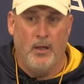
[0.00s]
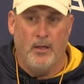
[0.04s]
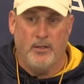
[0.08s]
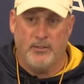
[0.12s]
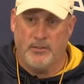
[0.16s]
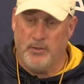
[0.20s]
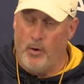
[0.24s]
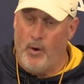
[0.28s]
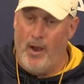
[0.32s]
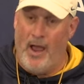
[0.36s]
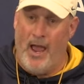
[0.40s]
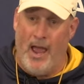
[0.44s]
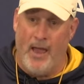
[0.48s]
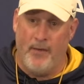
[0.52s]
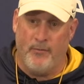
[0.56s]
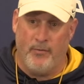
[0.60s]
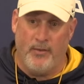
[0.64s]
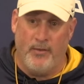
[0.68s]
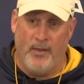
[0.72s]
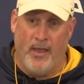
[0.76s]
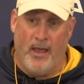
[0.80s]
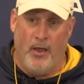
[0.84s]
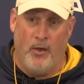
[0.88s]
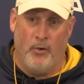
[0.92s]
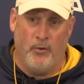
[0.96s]
So
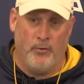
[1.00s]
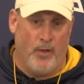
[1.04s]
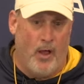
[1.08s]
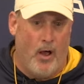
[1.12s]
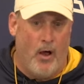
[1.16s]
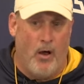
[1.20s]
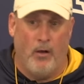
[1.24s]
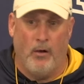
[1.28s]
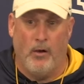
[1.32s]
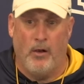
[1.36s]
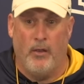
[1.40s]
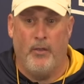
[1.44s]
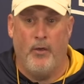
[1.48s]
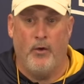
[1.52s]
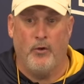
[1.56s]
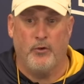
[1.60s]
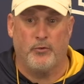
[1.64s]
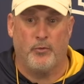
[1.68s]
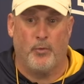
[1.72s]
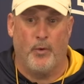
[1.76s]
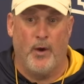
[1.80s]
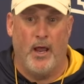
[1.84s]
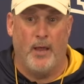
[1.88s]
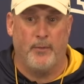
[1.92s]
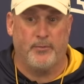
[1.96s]
having all of
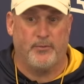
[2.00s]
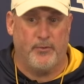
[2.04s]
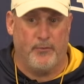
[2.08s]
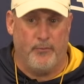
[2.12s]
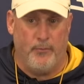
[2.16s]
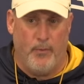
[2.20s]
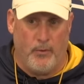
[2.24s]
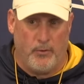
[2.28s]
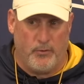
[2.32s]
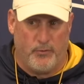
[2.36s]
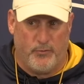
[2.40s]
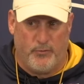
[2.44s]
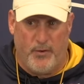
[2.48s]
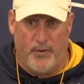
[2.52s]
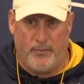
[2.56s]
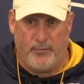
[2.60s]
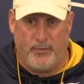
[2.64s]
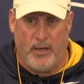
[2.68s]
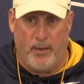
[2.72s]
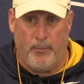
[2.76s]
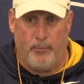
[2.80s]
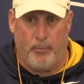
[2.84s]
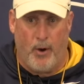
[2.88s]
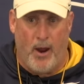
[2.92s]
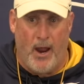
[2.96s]
those reps from those
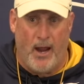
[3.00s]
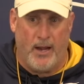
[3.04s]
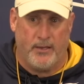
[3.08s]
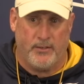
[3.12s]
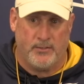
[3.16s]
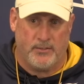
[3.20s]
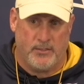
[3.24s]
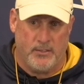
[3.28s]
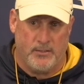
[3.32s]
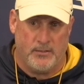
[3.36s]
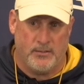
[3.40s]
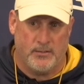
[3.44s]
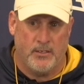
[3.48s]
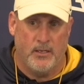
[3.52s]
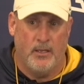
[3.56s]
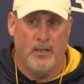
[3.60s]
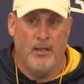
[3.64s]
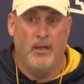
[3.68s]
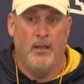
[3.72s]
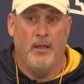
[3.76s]
15 practices,